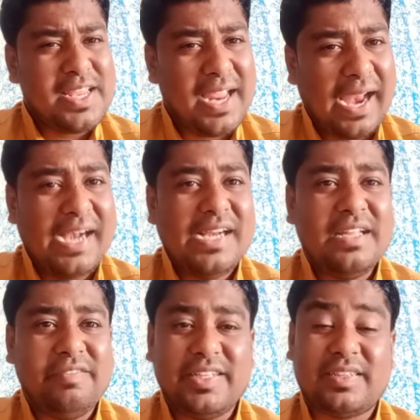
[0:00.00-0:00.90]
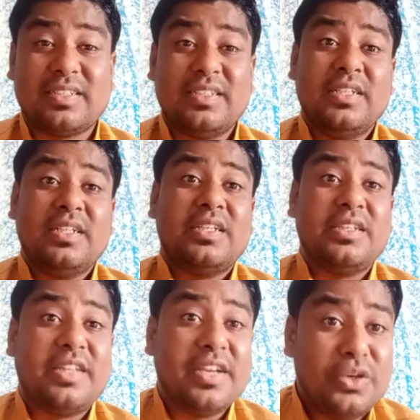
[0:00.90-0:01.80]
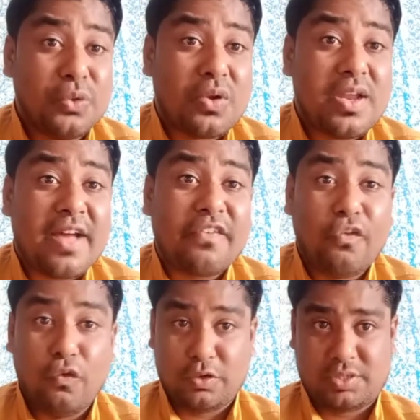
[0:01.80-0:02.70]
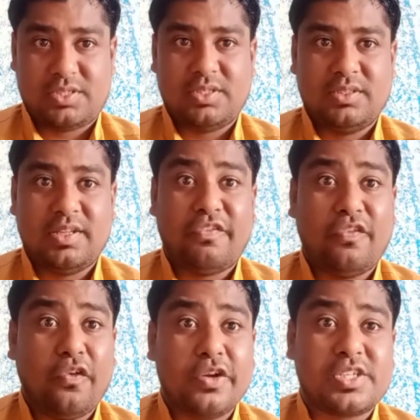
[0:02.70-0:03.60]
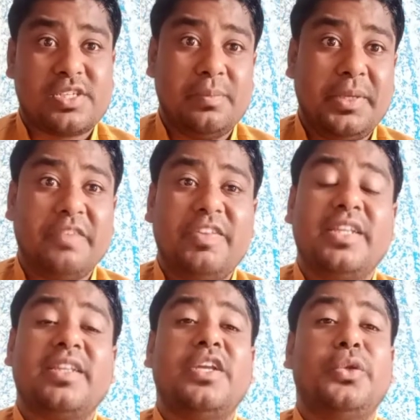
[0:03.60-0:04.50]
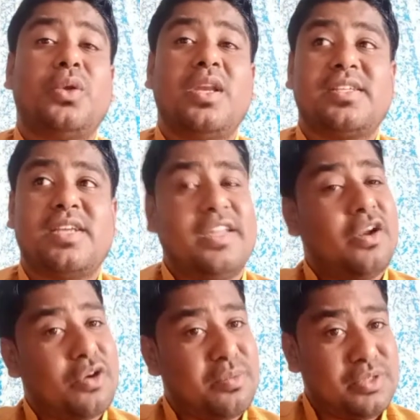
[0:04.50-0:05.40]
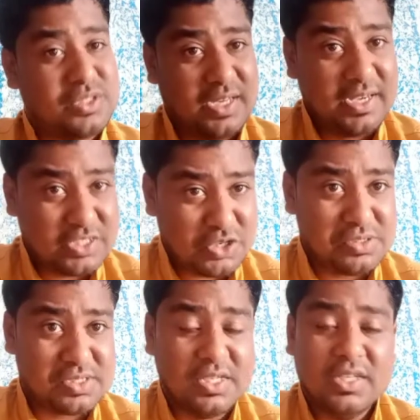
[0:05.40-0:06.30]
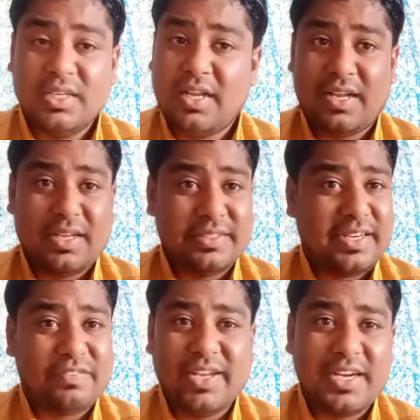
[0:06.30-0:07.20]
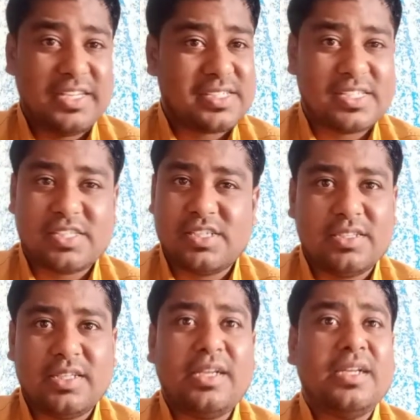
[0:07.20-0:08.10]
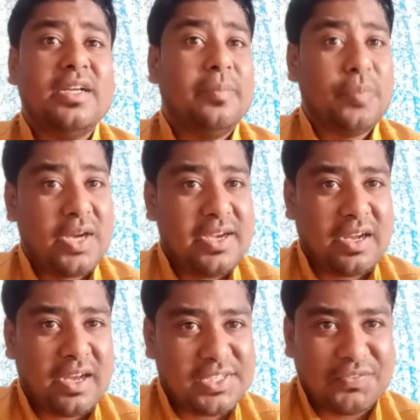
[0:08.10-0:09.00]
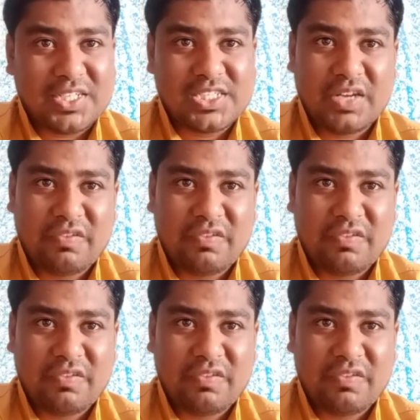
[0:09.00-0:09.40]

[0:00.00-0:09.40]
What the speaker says: held with the nuclear force, the force between the nucleus and the outermost electrons, that we had discussed in the periodic classification of